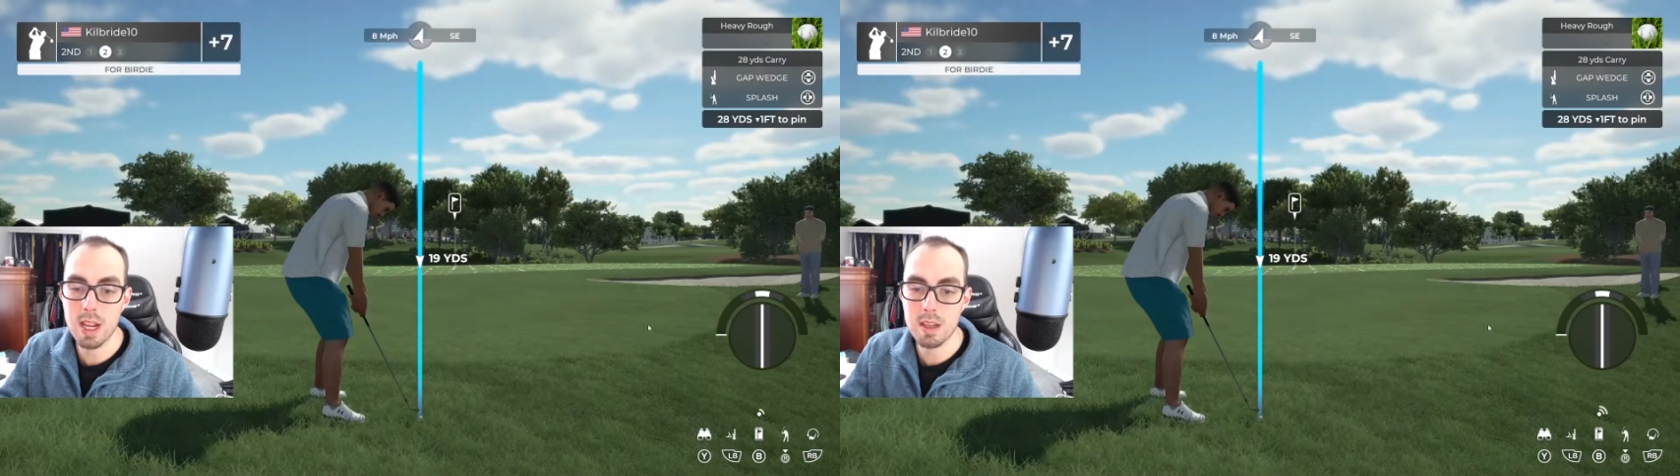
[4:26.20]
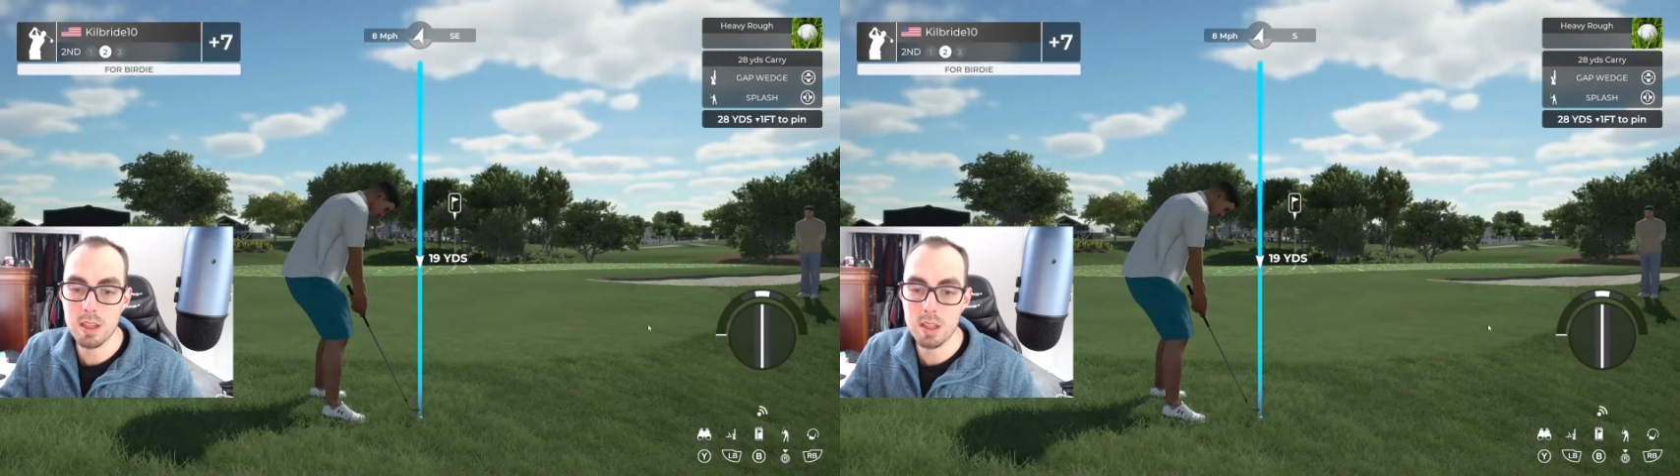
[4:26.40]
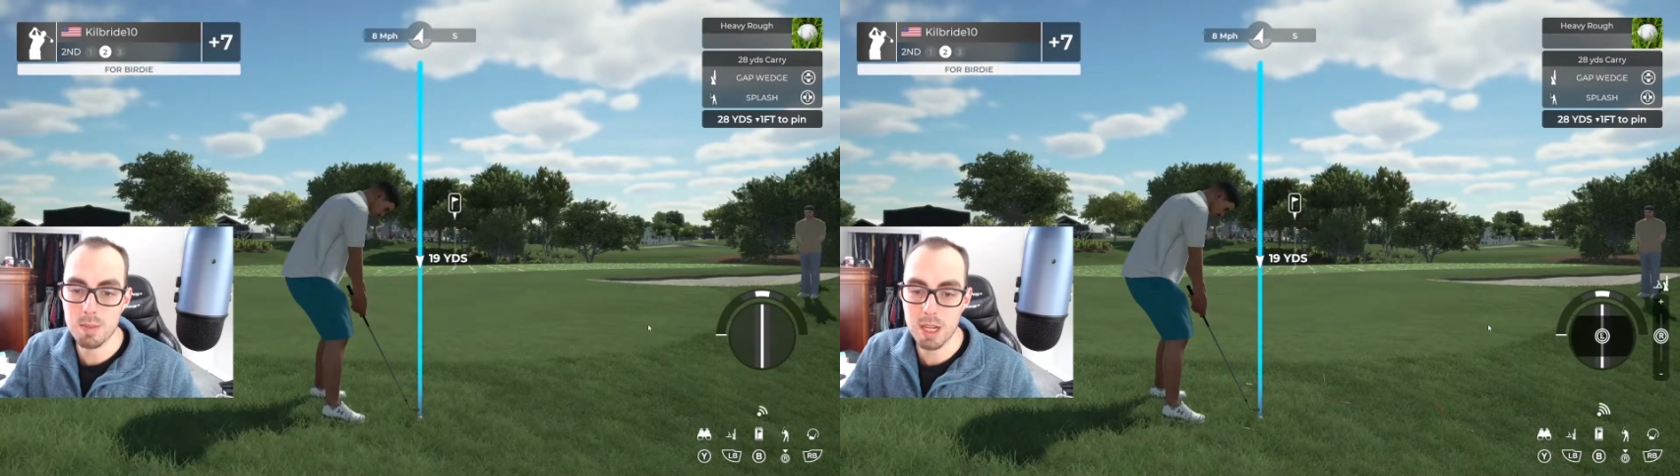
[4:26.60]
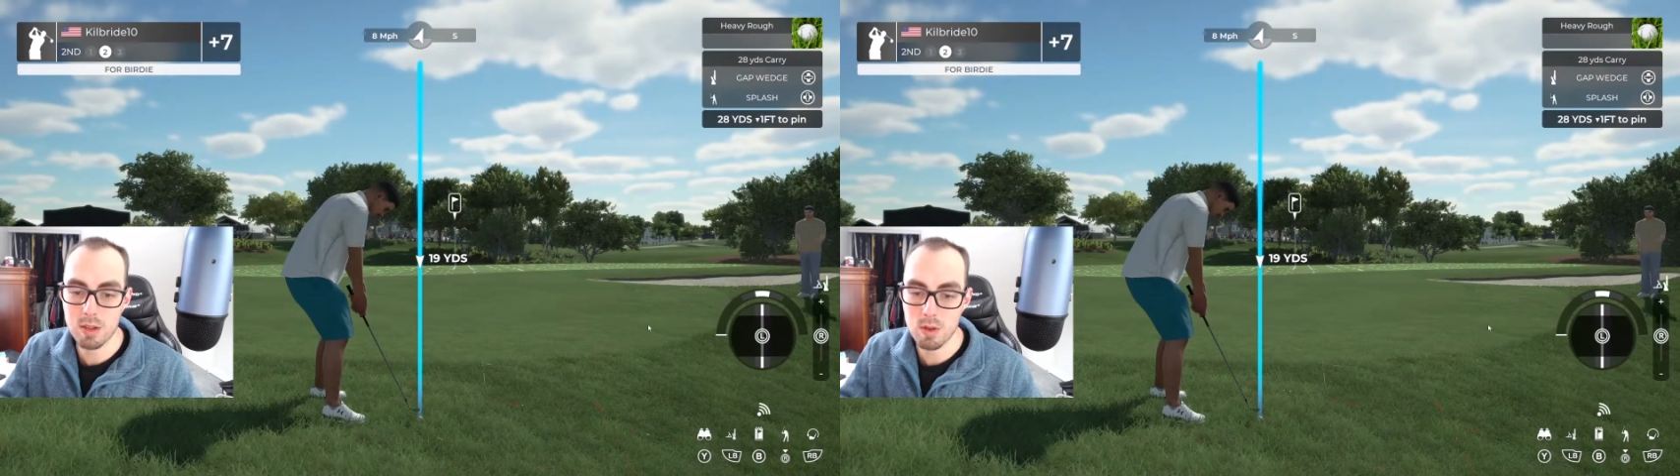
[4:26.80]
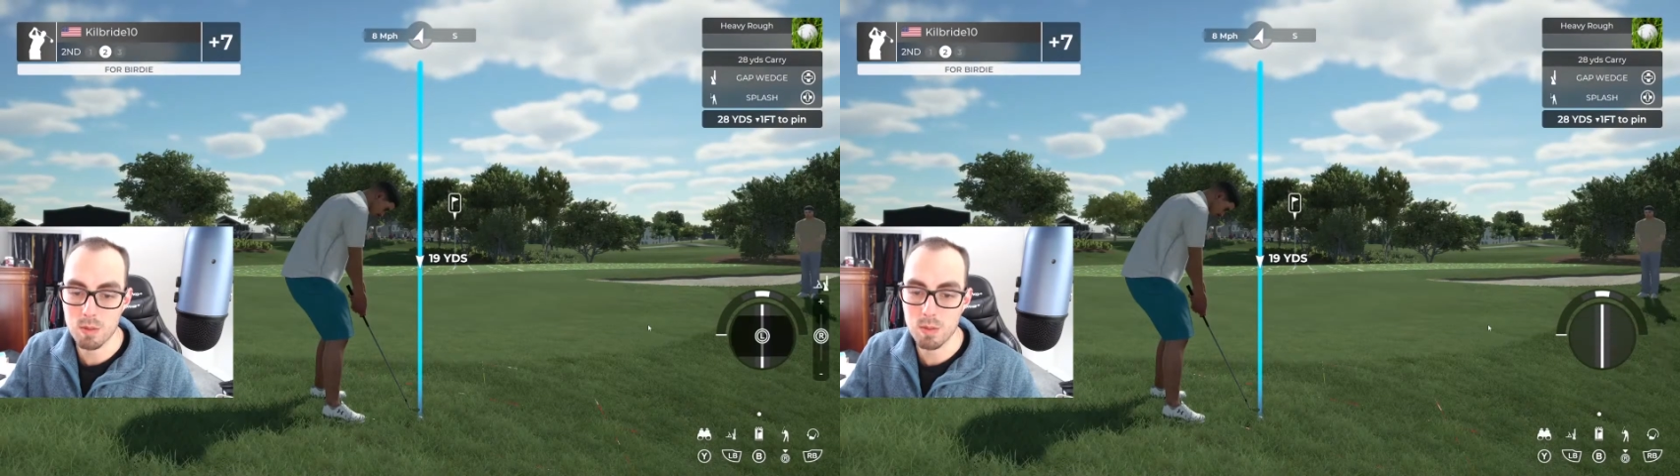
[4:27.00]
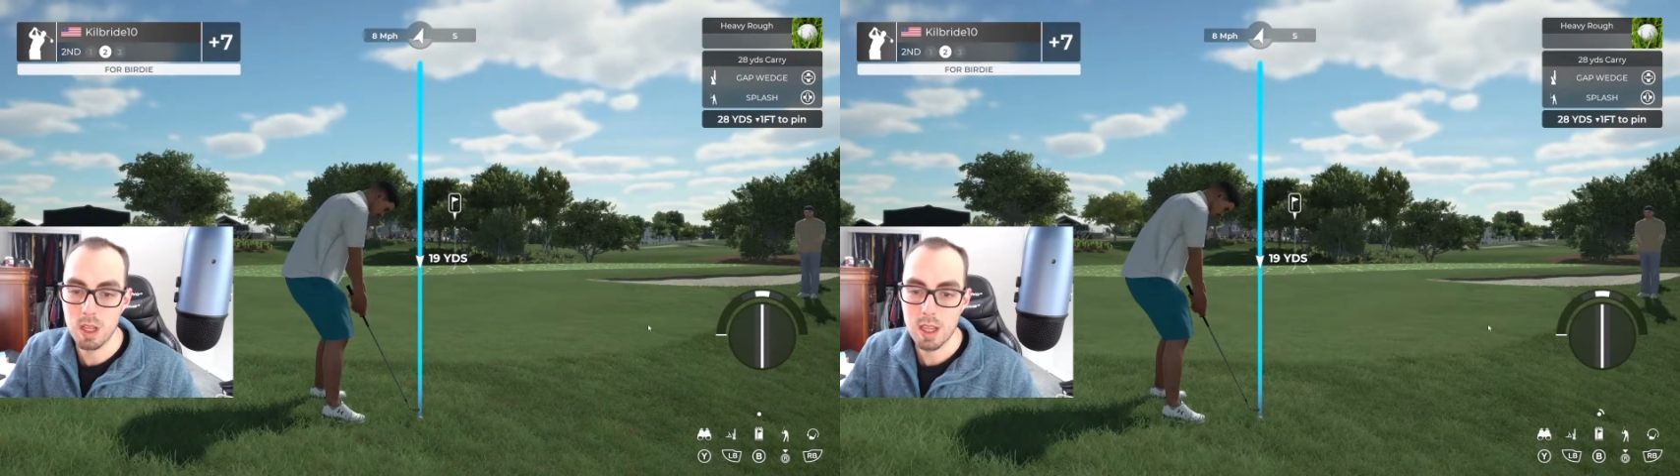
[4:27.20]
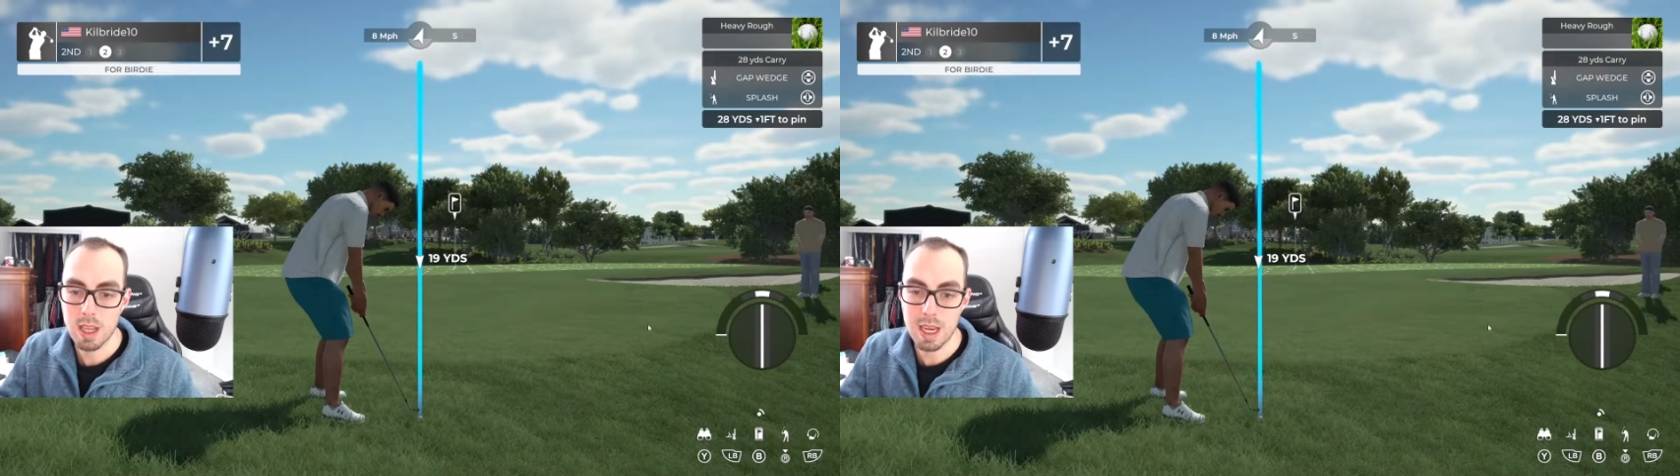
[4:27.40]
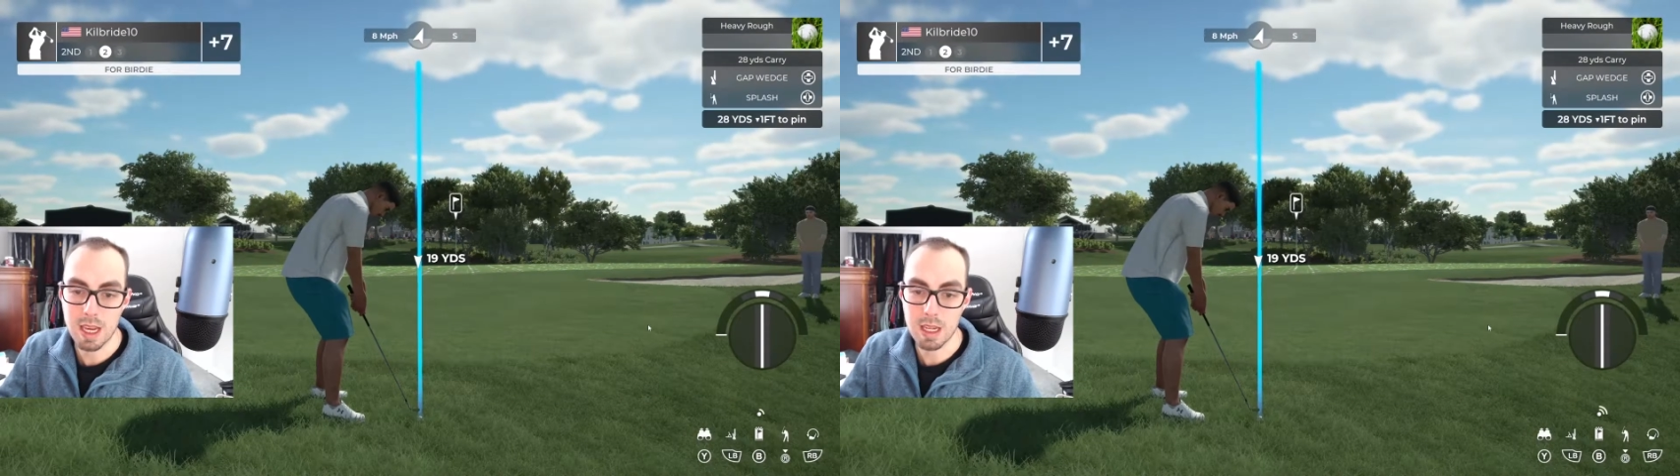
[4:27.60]
end of the spectrum.
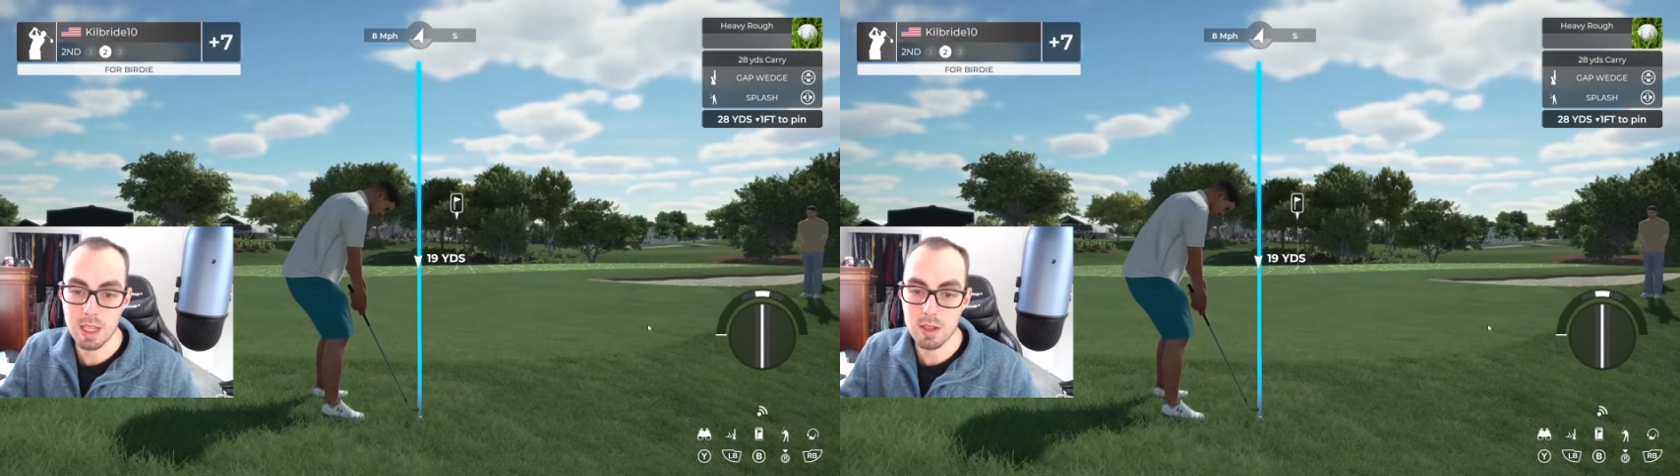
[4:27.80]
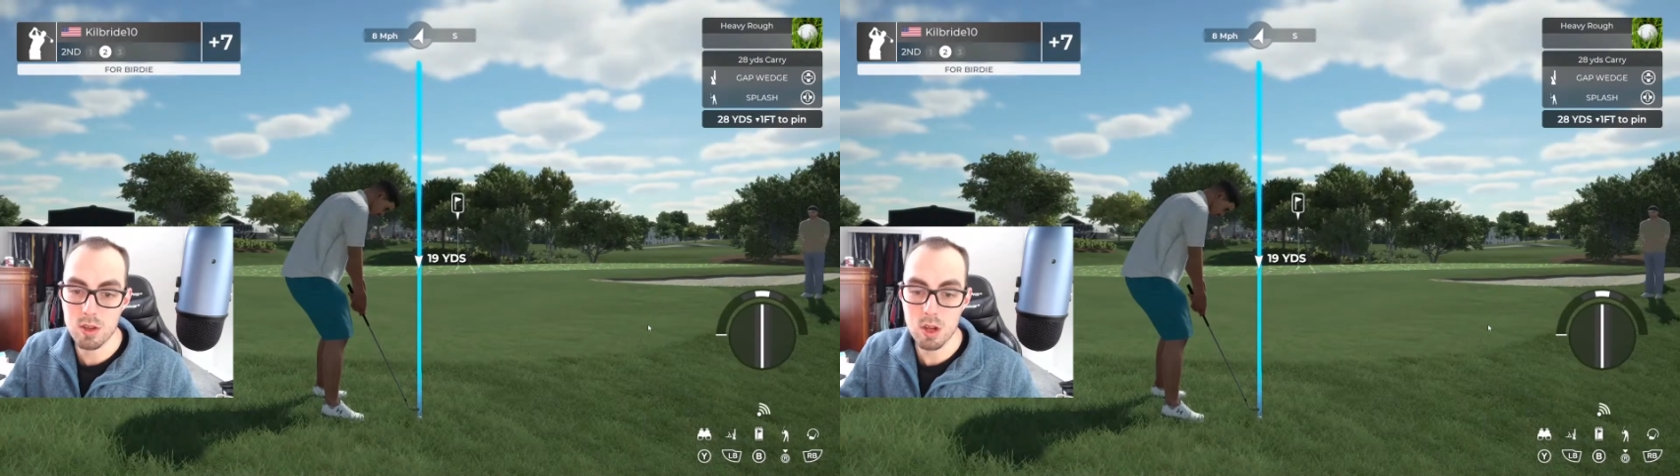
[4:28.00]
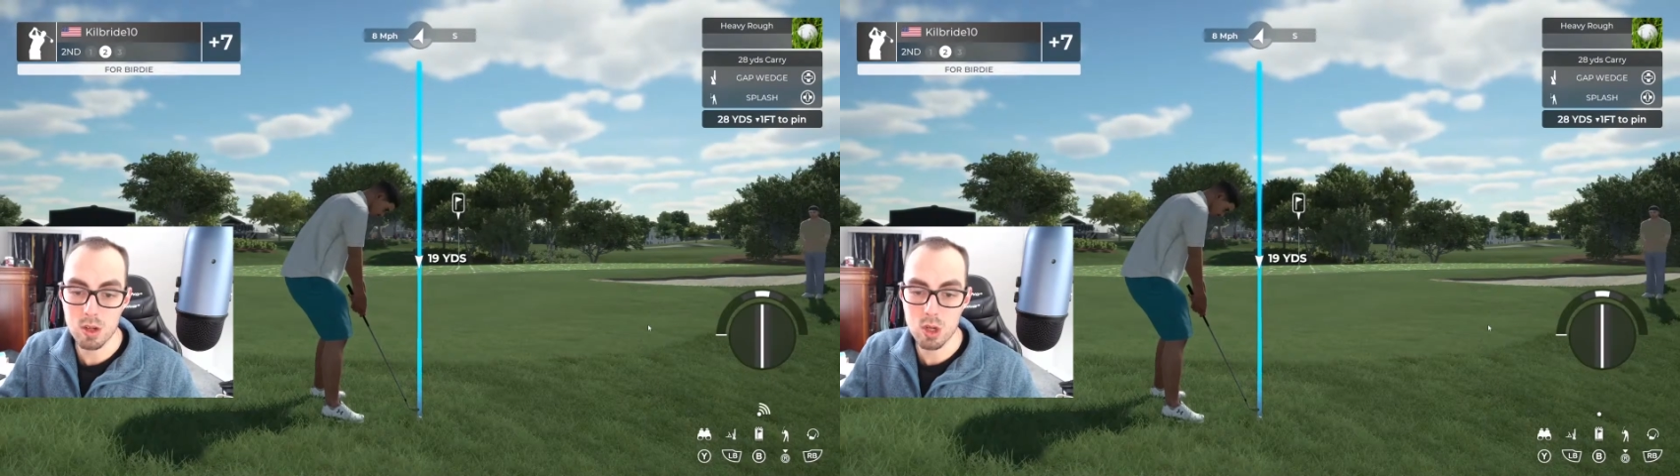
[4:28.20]
And it's not